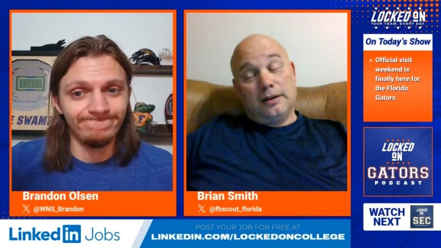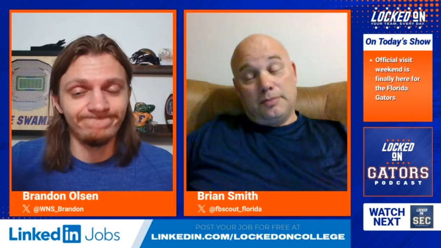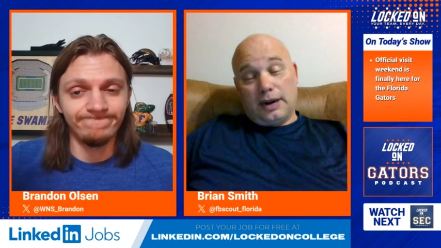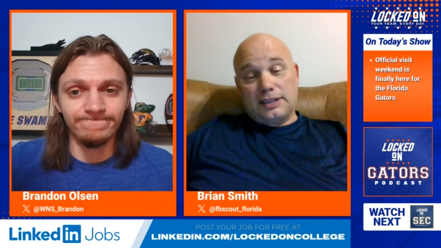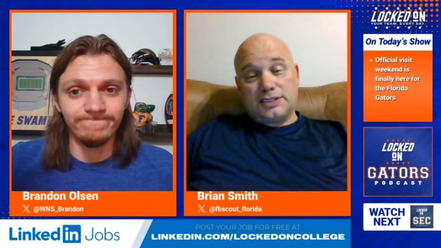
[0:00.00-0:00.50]

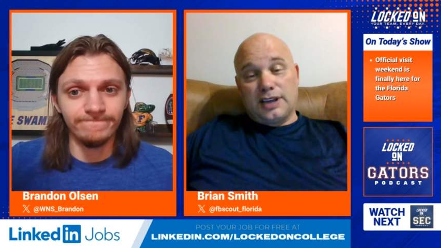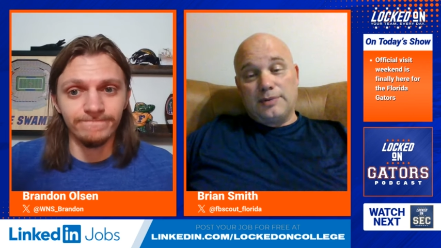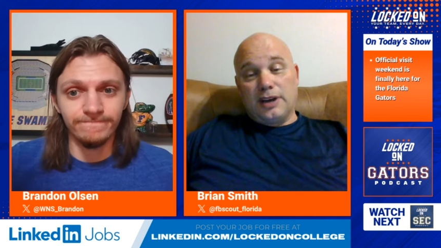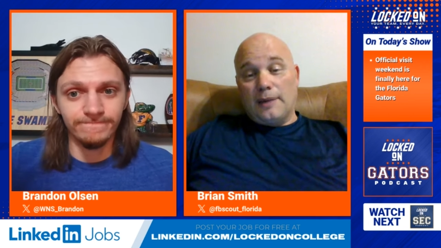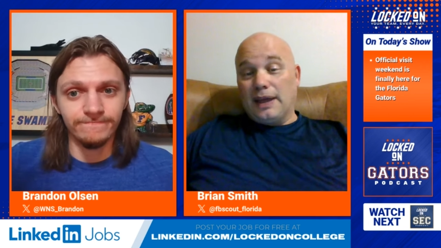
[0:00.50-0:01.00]
Speaker 1: But at the same
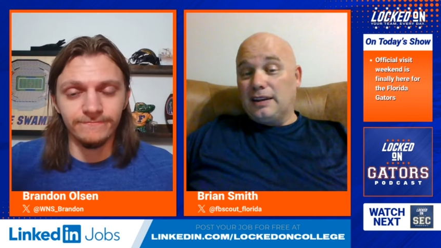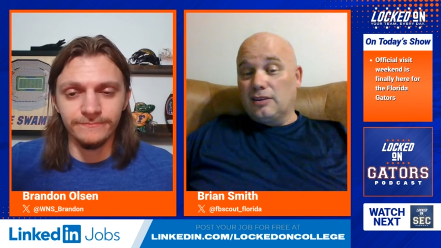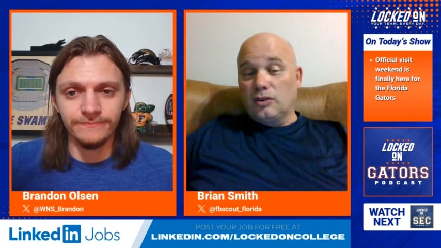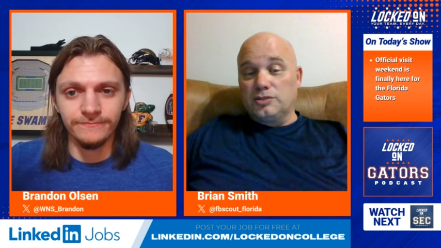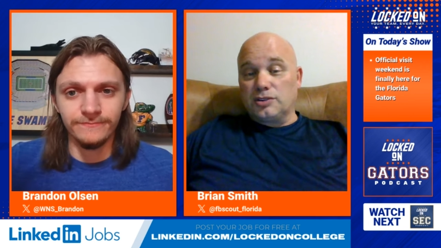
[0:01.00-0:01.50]
time, they did
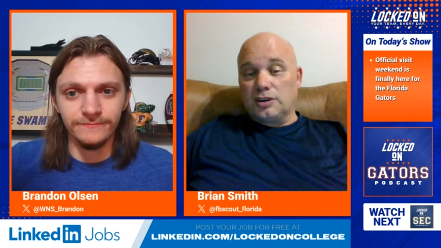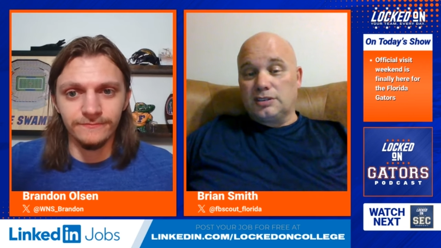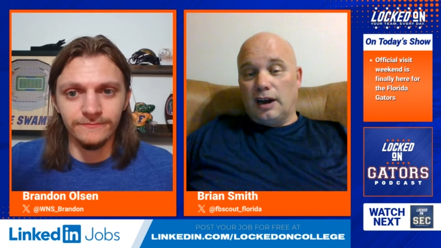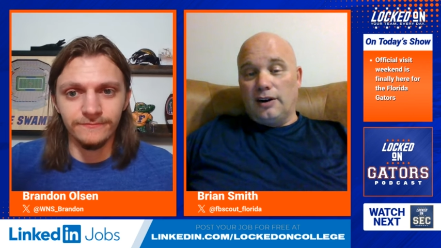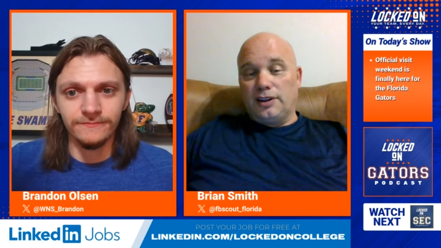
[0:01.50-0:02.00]
lose their
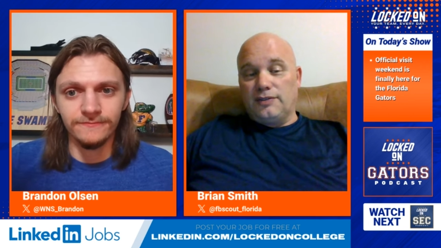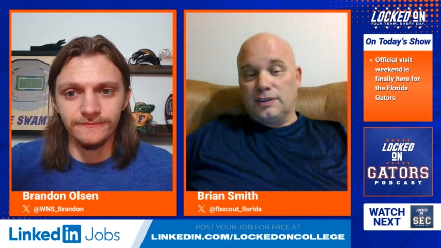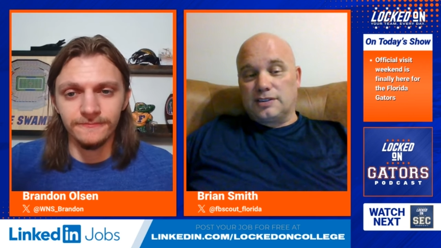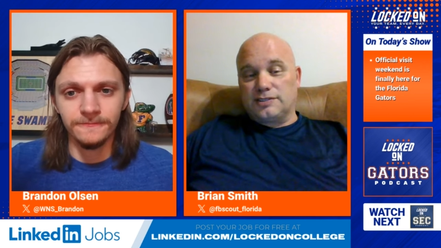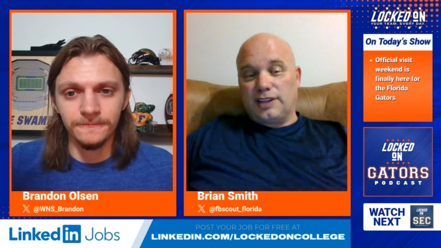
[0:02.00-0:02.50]
entire
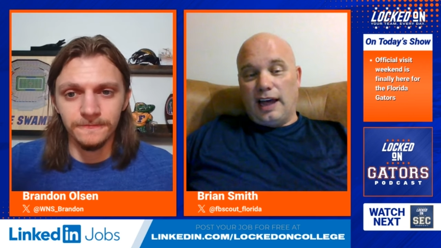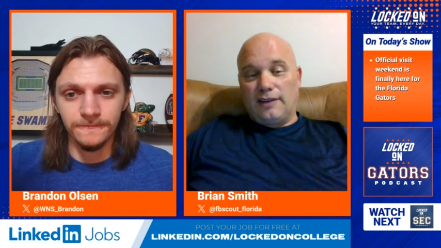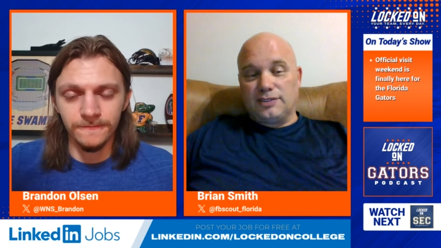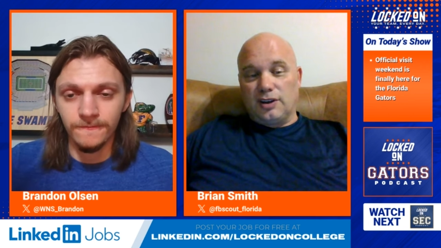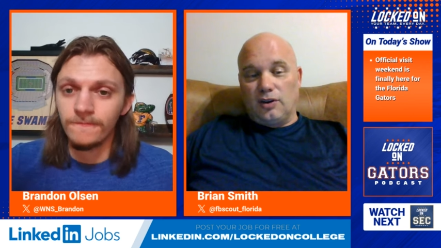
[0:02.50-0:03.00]
defensive staff.
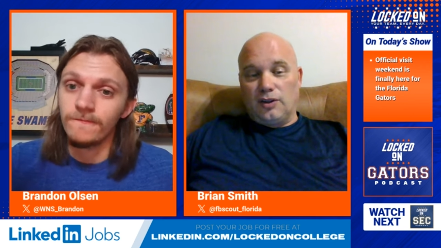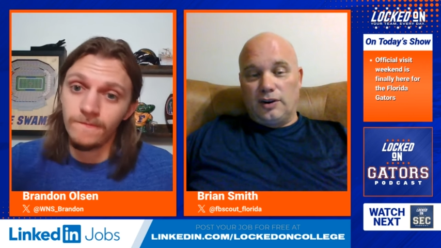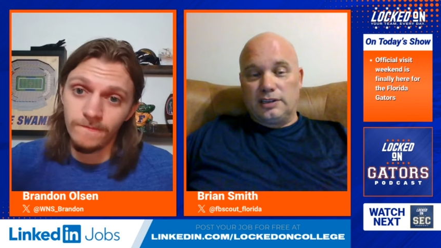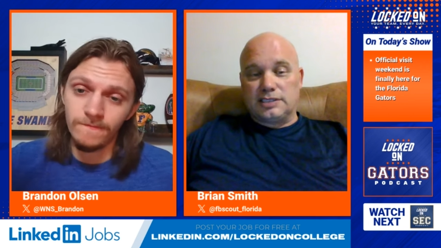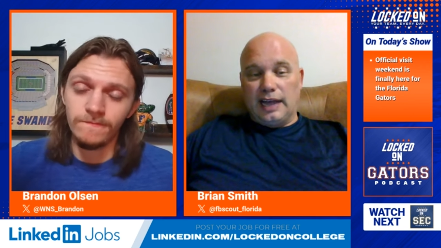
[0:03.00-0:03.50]
So there
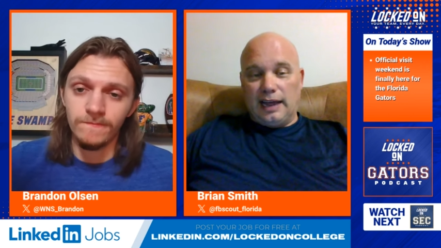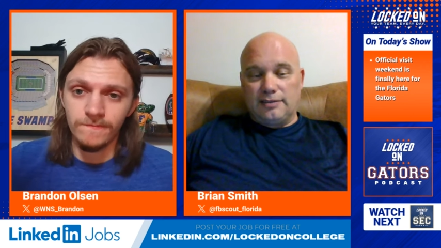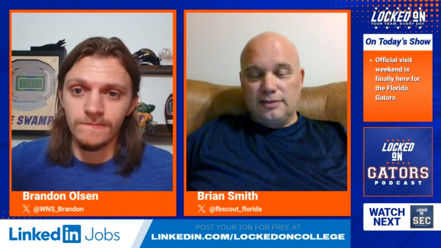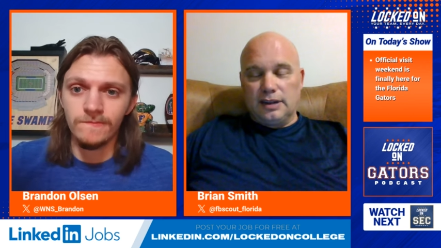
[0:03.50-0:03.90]
is that.